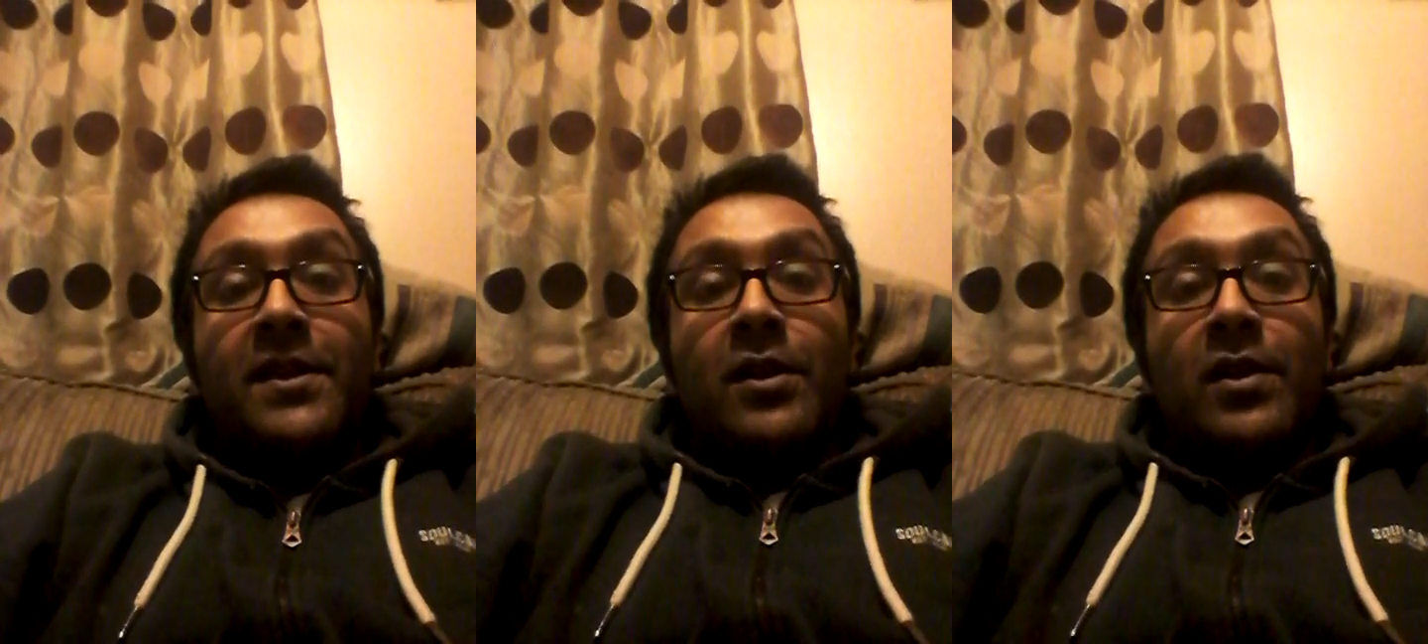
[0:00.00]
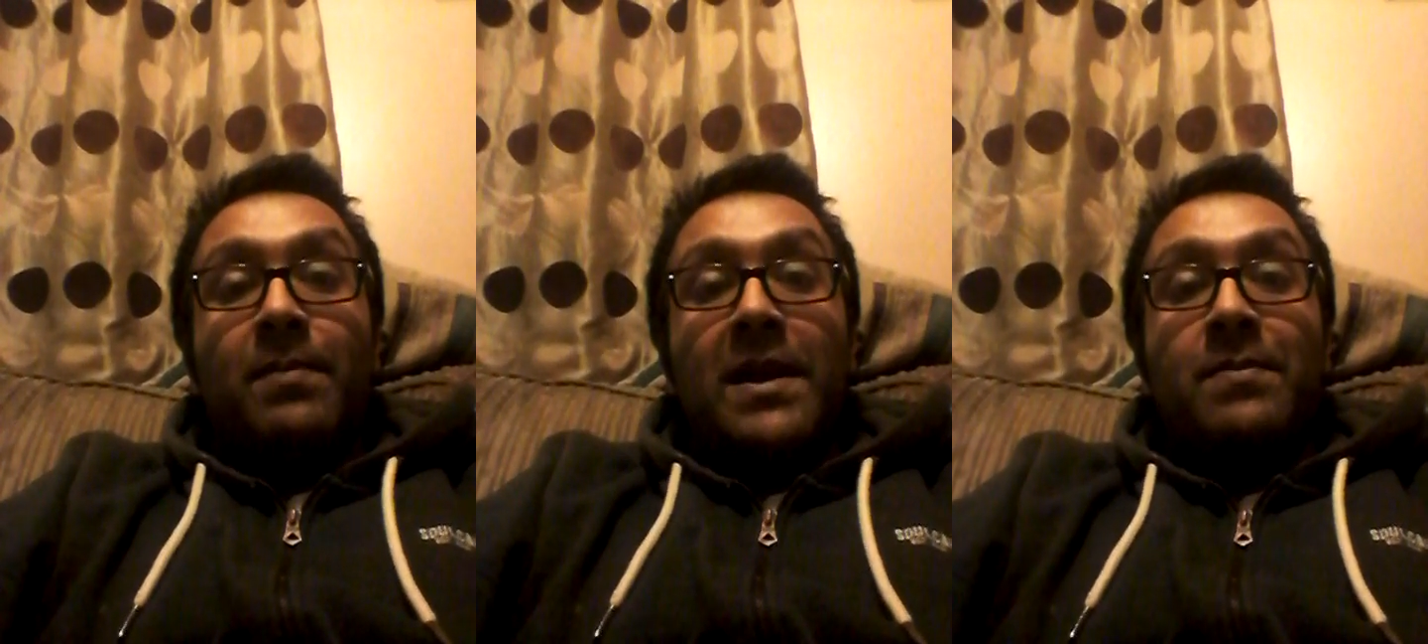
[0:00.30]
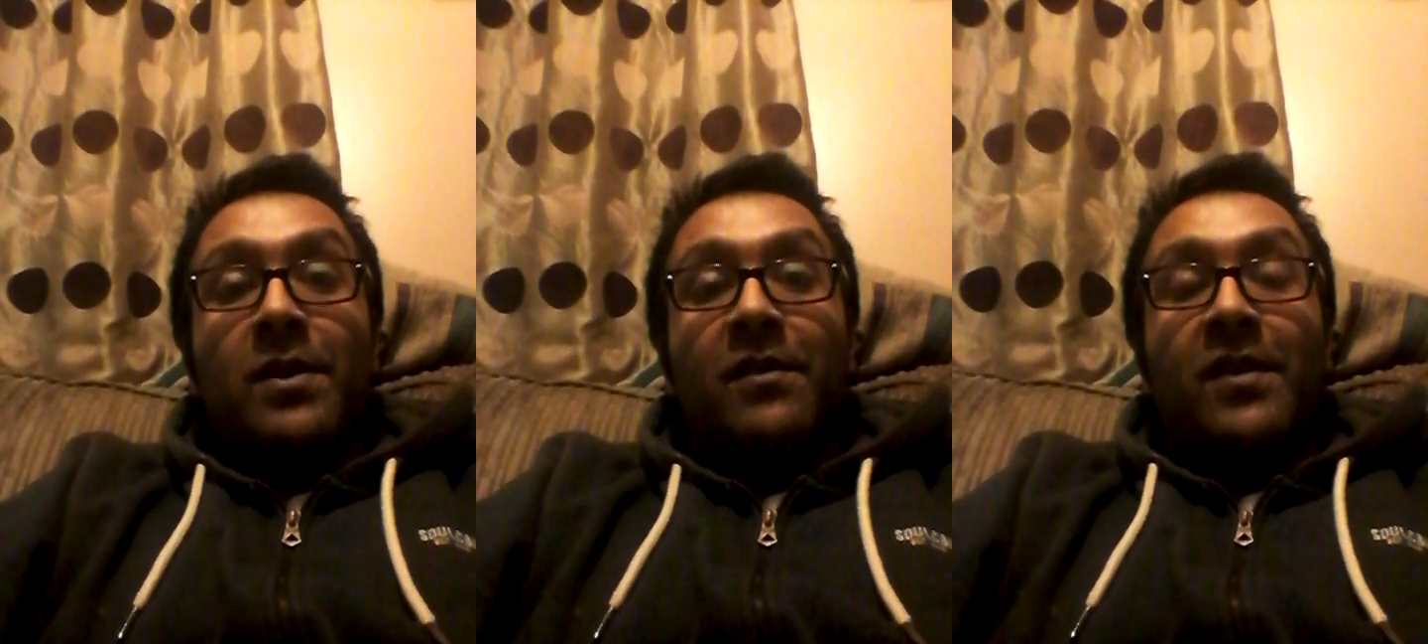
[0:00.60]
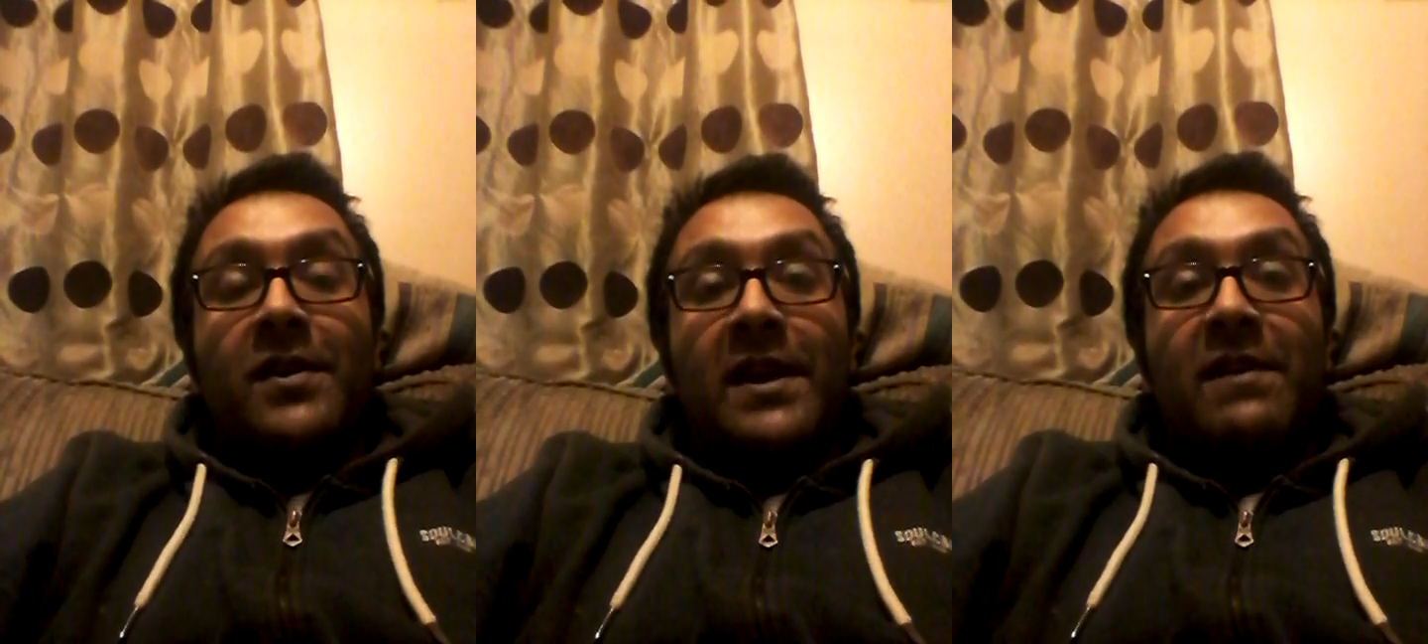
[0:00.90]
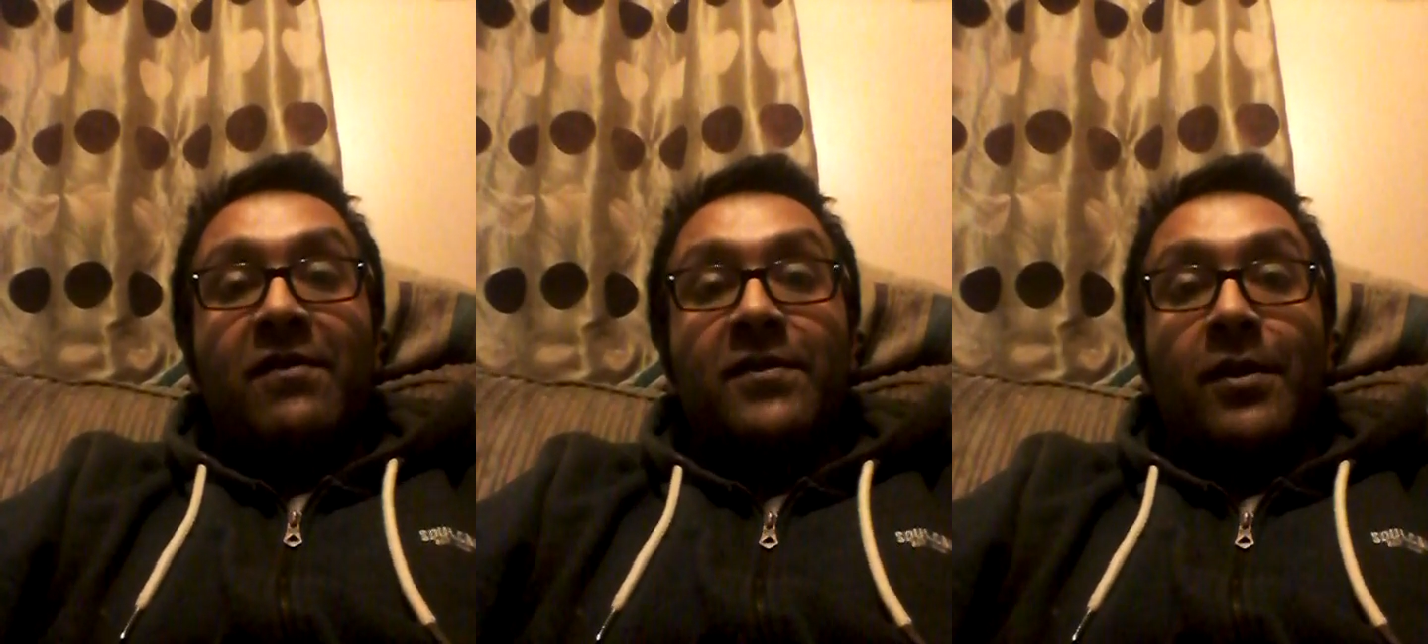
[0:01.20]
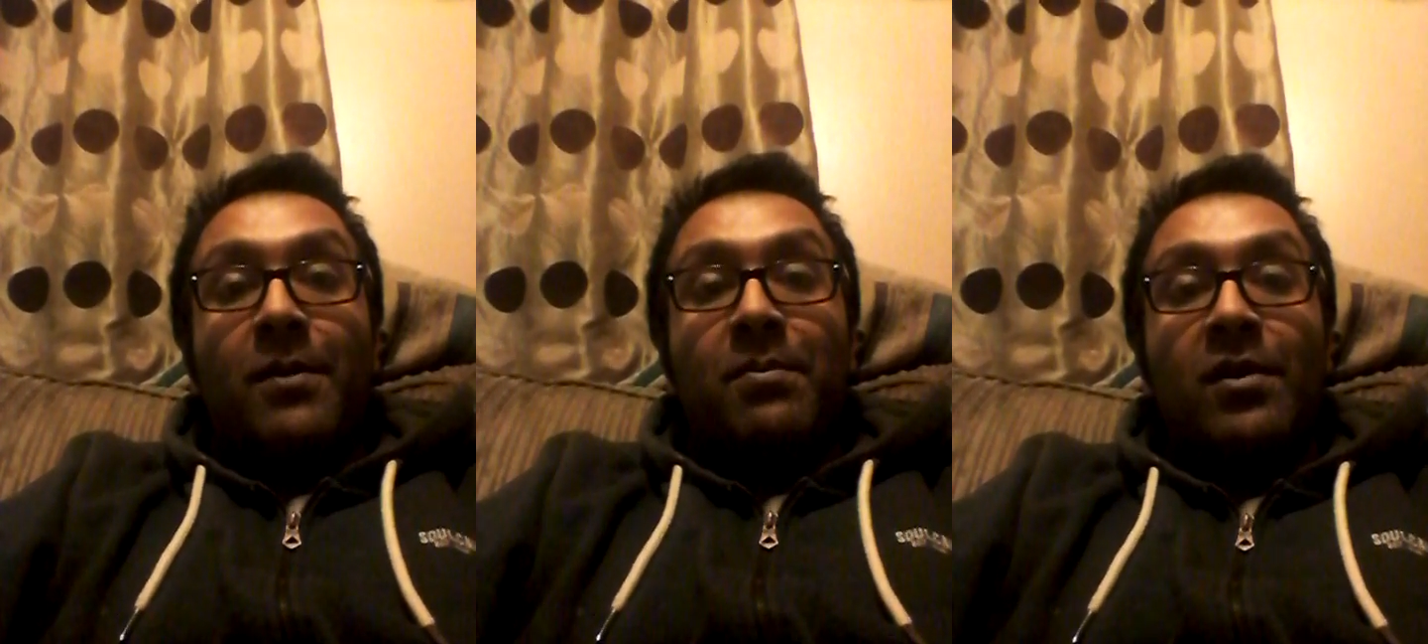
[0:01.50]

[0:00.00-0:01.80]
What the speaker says: The only people who have got any sort of